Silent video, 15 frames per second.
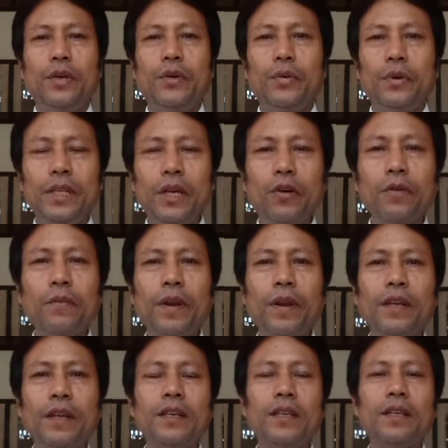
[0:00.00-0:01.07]
Without
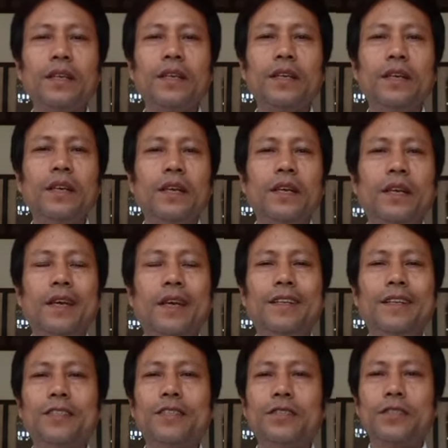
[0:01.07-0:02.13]
planning, it
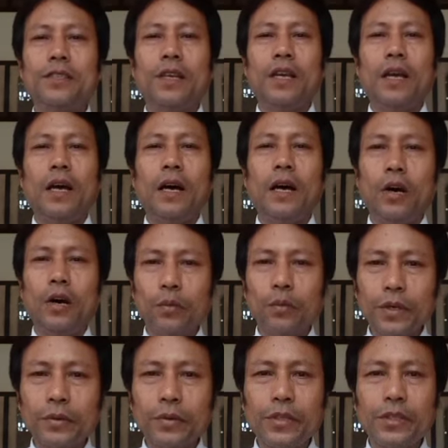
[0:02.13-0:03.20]
is out of
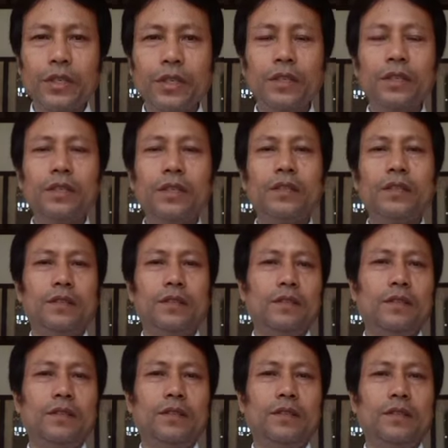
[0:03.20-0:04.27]
the question
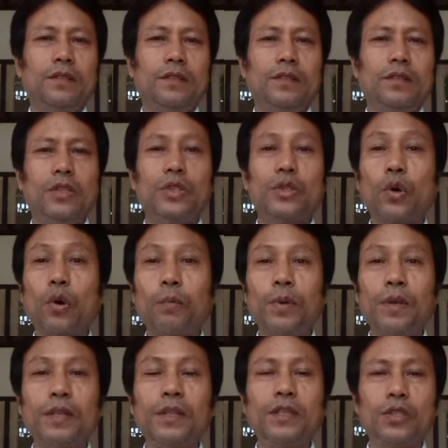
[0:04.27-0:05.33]
to
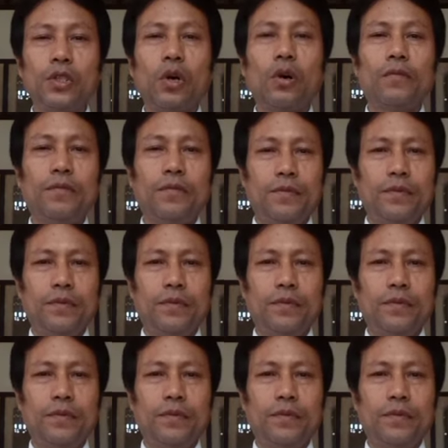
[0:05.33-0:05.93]
complete the job.